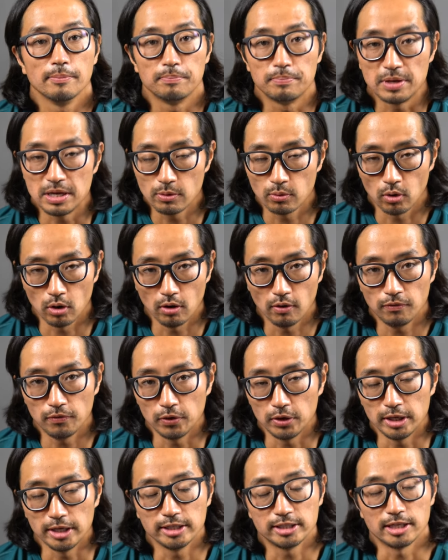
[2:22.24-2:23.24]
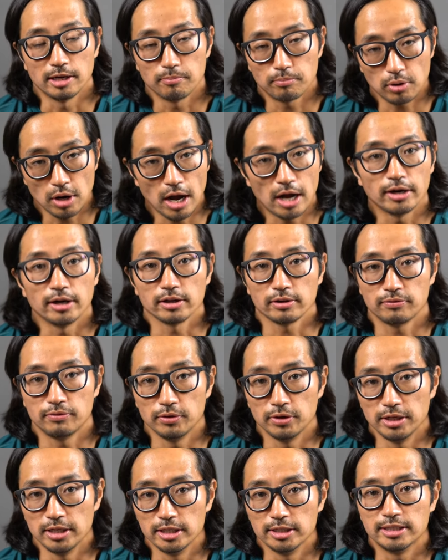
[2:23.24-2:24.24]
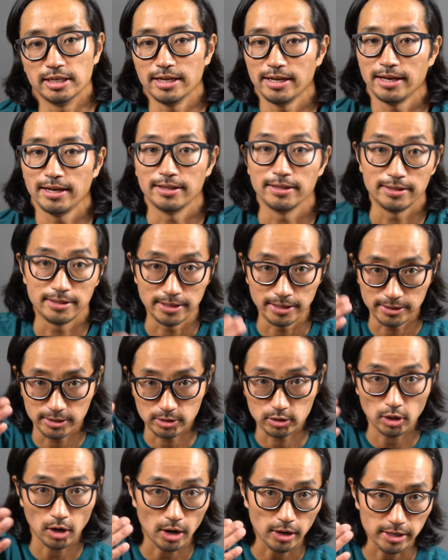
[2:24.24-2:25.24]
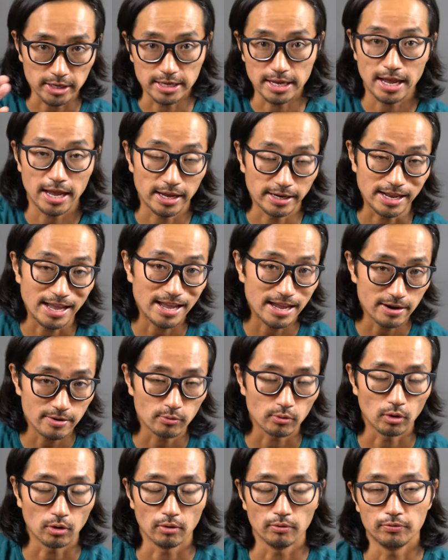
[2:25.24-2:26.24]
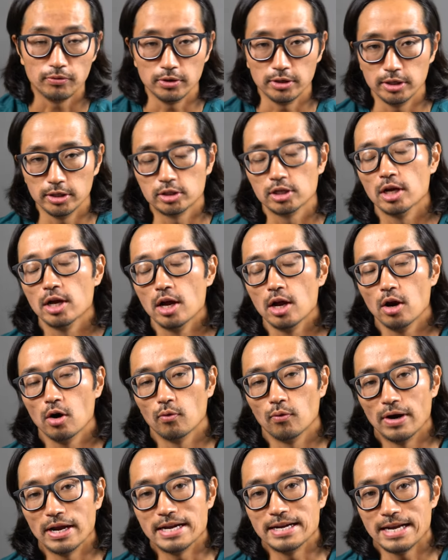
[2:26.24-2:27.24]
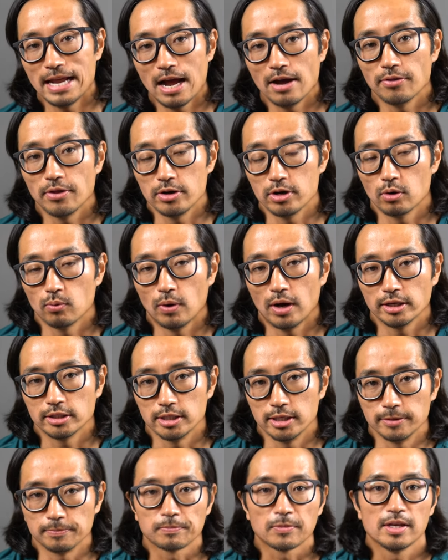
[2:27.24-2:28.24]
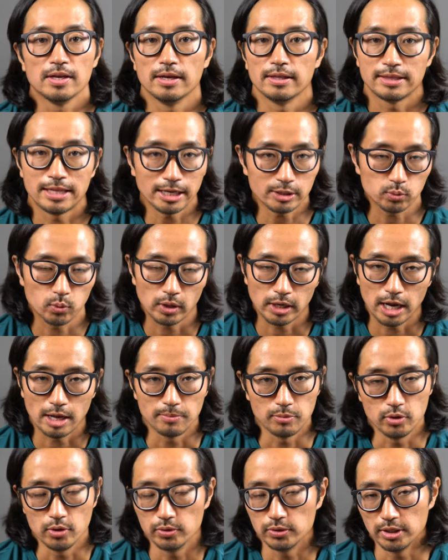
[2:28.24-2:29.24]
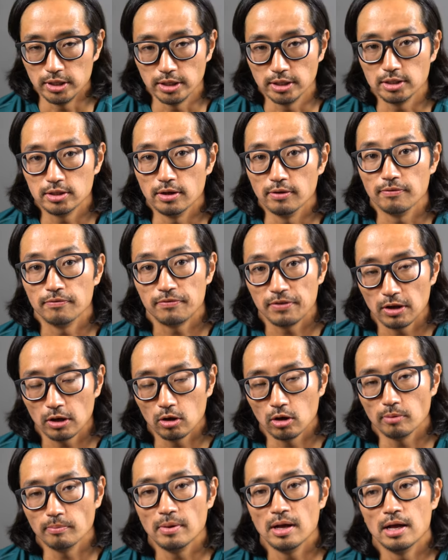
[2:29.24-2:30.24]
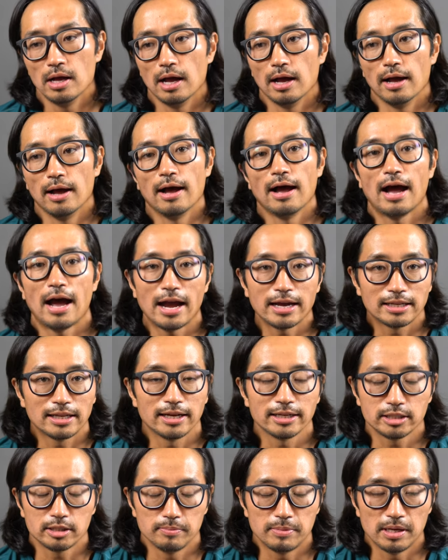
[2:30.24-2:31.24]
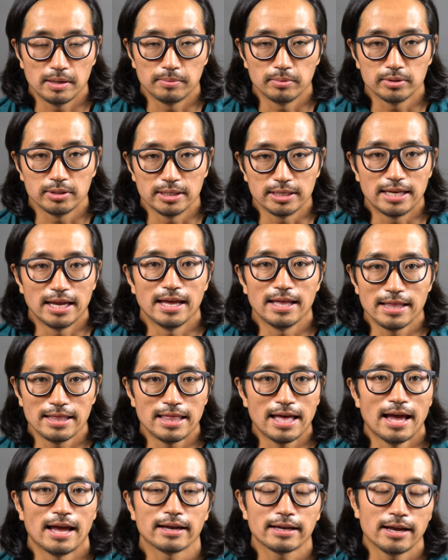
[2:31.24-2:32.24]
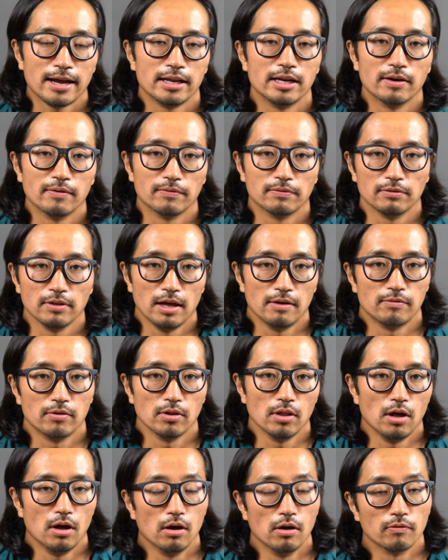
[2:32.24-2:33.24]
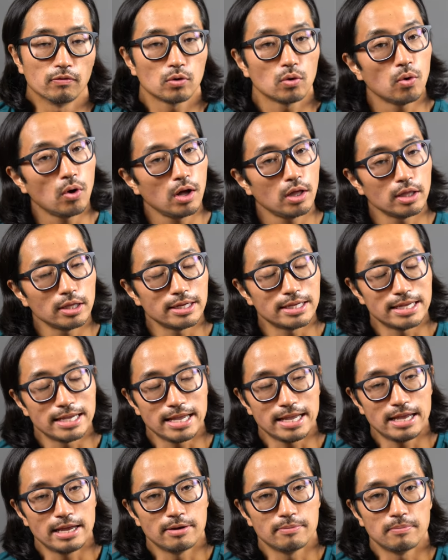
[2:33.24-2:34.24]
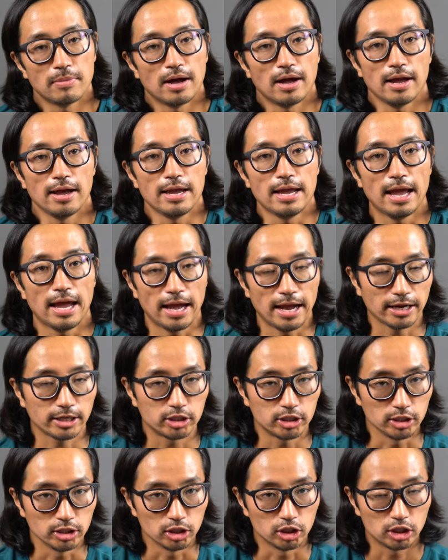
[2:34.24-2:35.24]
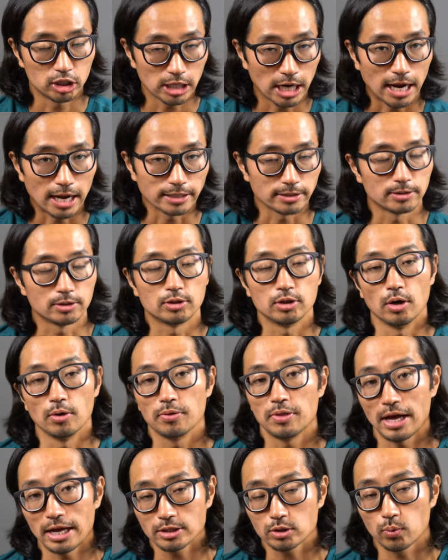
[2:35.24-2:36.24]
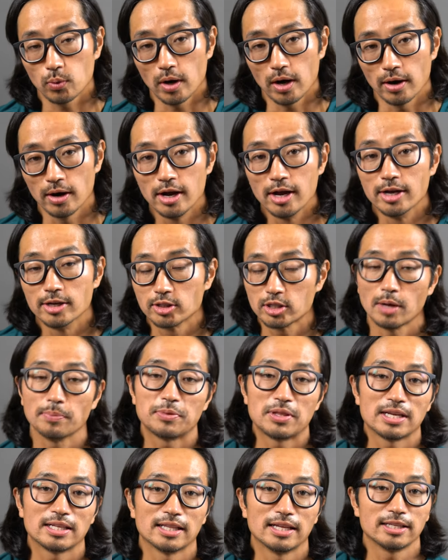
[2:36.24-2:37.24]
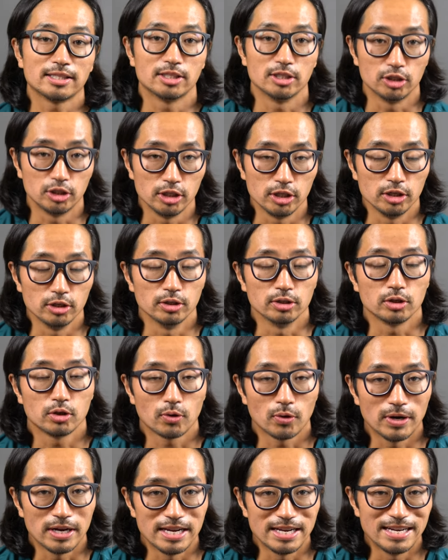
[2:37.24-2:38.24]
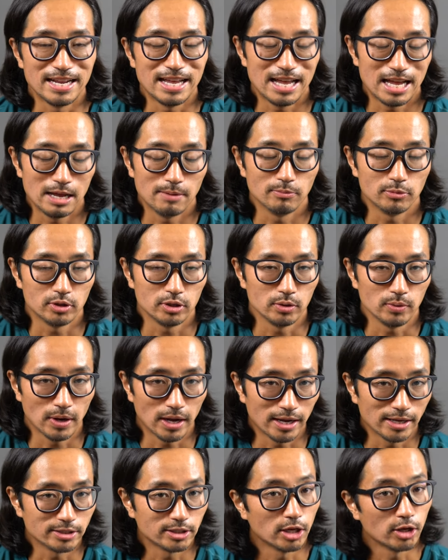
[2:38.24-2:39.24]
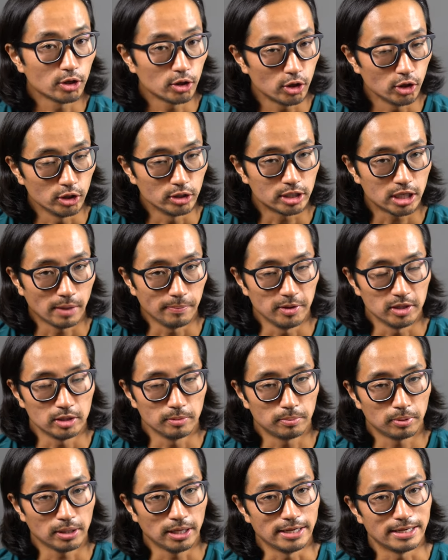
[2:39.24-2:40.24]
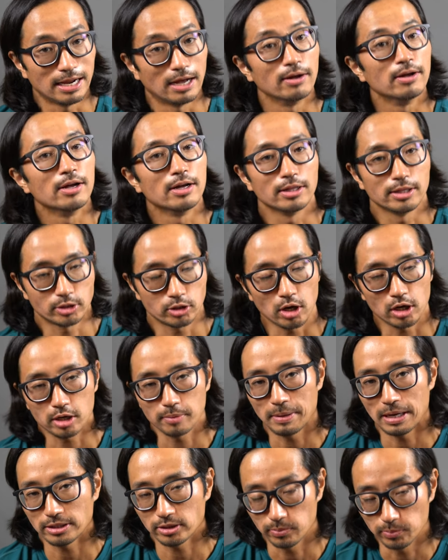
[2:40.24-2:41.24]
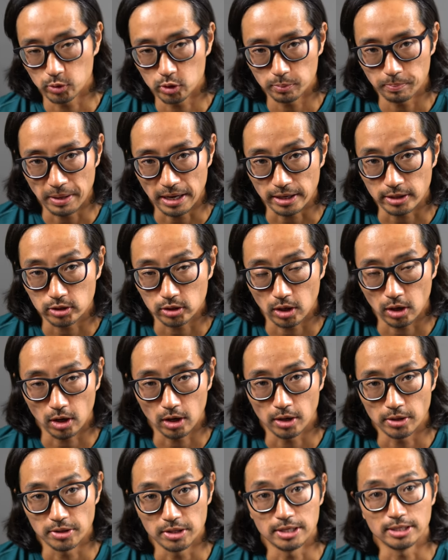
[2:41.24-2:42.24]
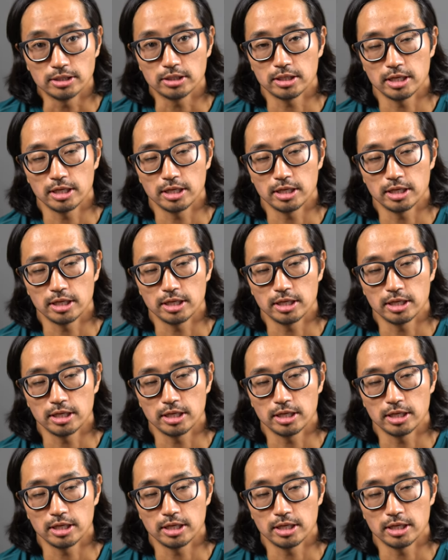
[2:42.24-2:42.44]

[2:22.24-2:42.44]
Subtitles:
B-roll footage and product footage and this talking head A-roll footage right now that you're watching. That's what I'm using to film. I'd like to be able to get that kind of level of quality in my action shots. So that's where something like the Zhiyun Crane M2S could come into play. Now, let's talk about some specs on this